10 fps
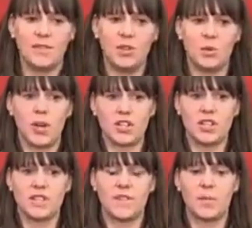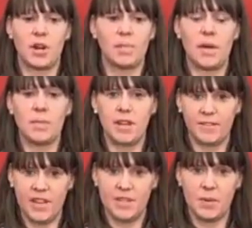a few questions from our public
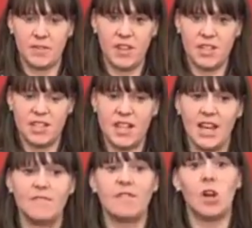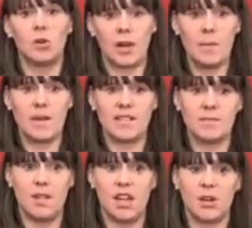Facebook feed tonight, followed up by some
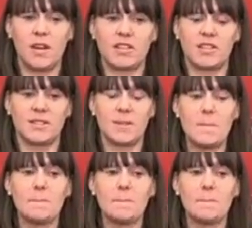media questions.